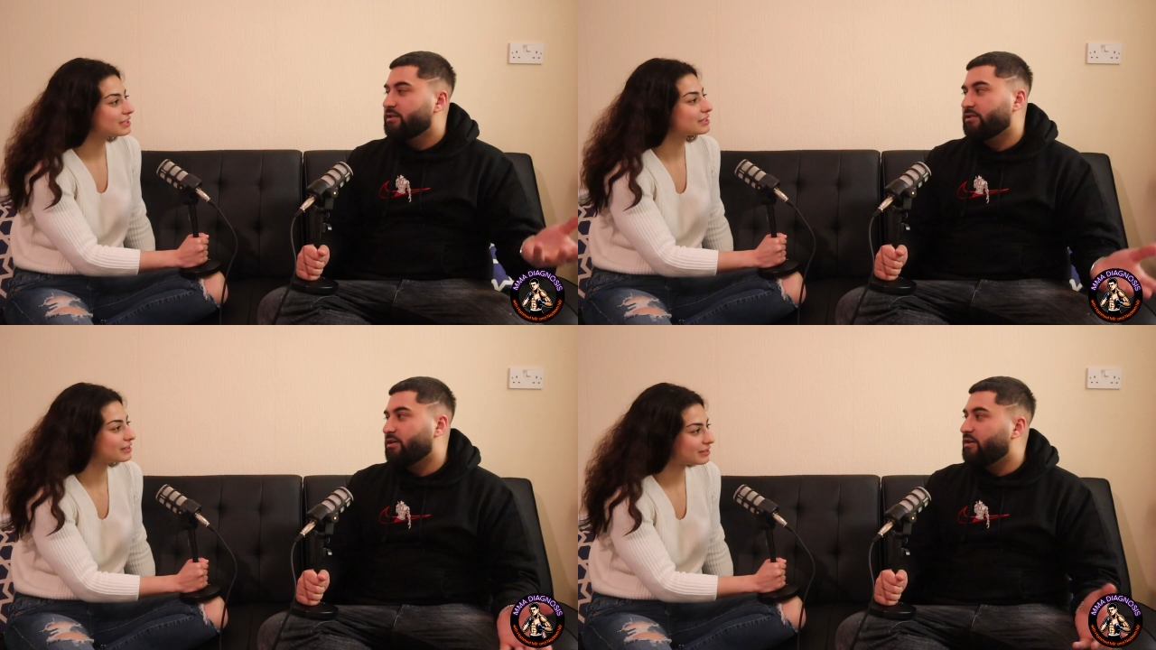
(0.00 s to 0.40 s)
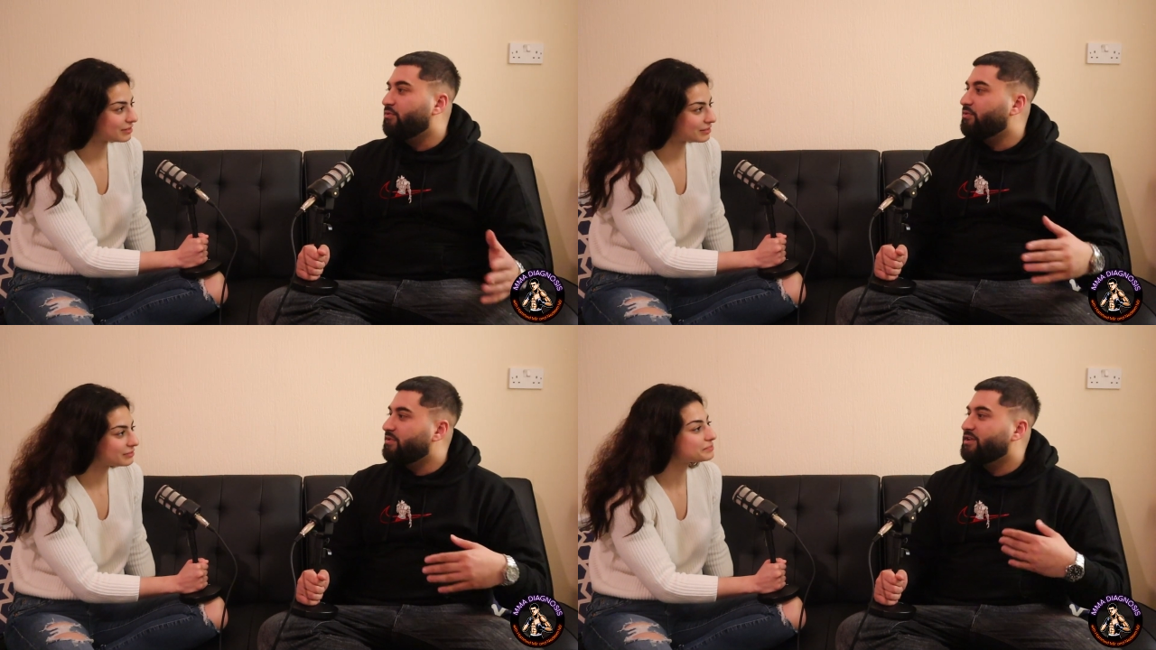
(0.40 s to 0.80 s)
Speaker 1: You got
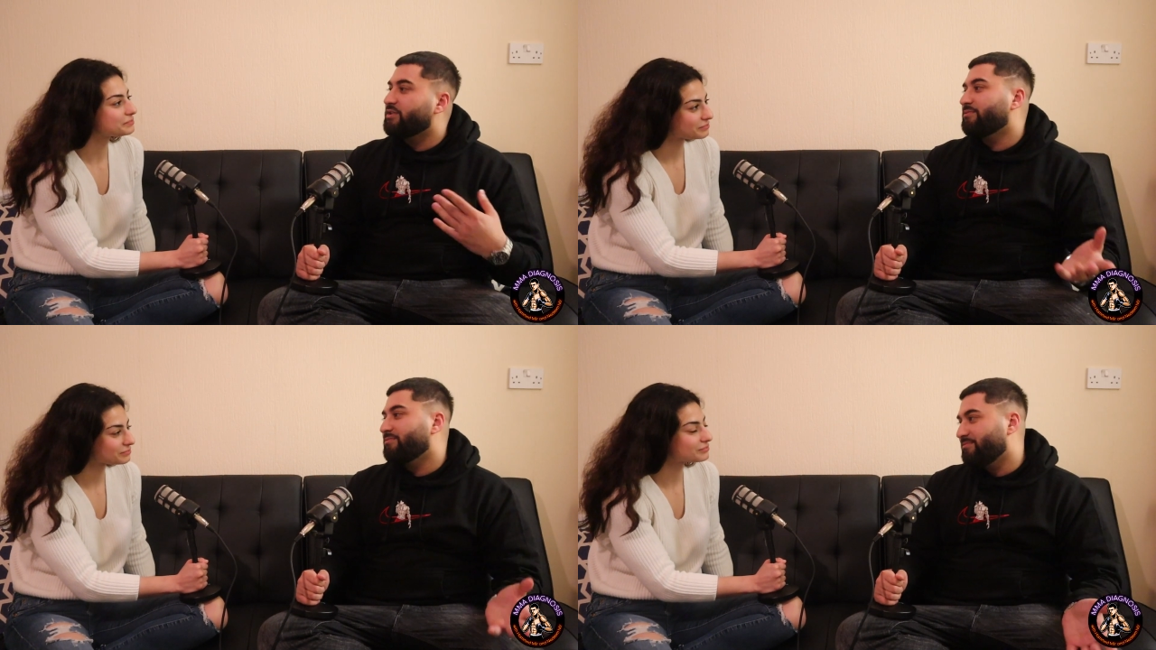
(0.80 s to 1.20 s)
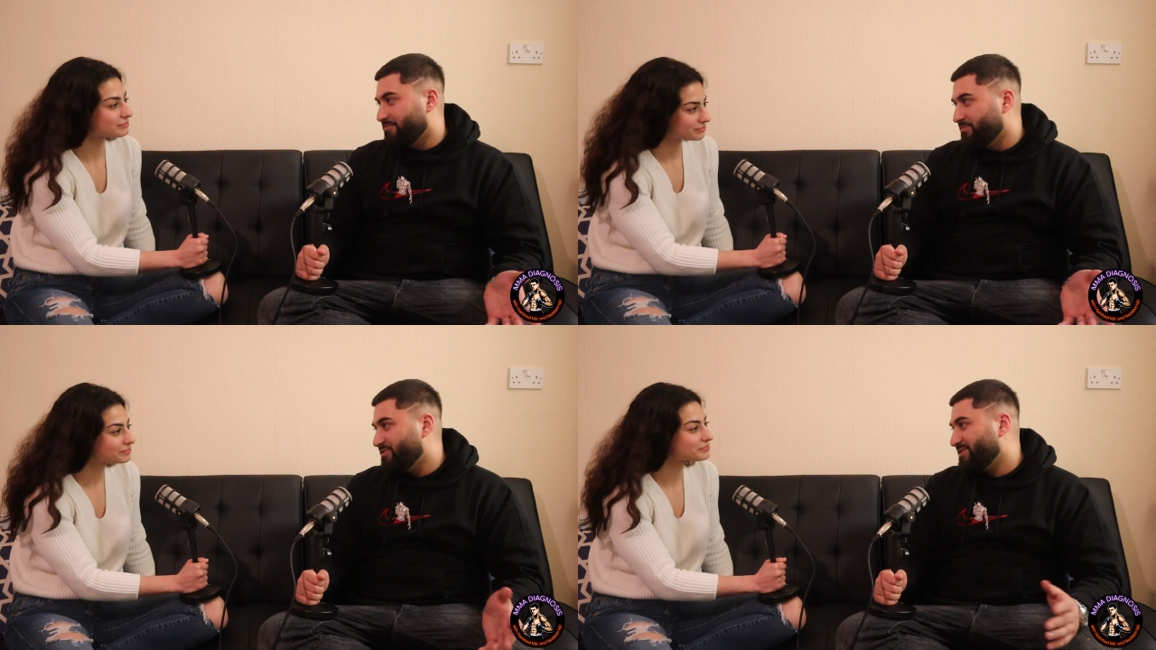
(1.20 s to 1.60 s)
all the you know
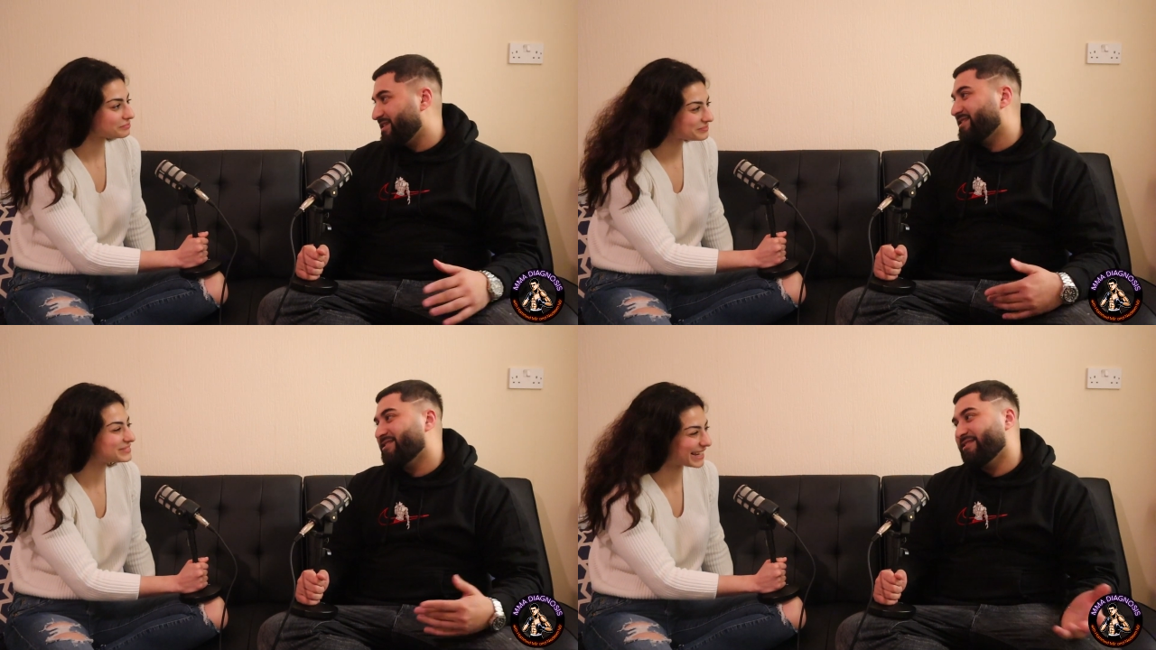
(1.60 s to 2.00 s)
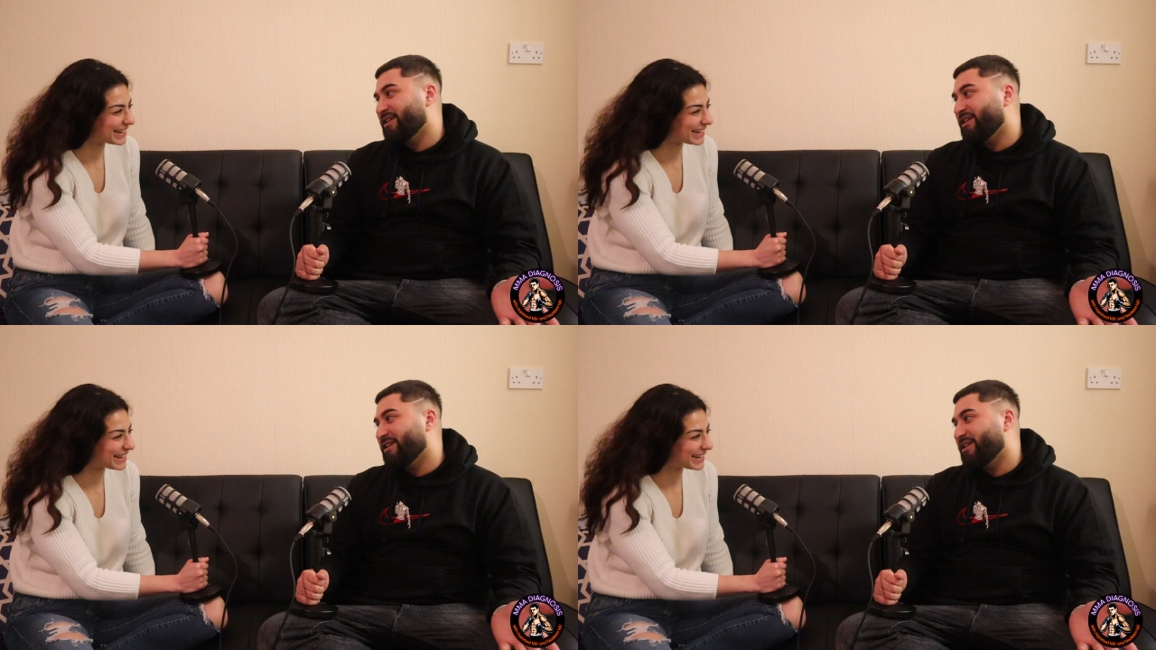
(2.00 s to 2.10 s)
music and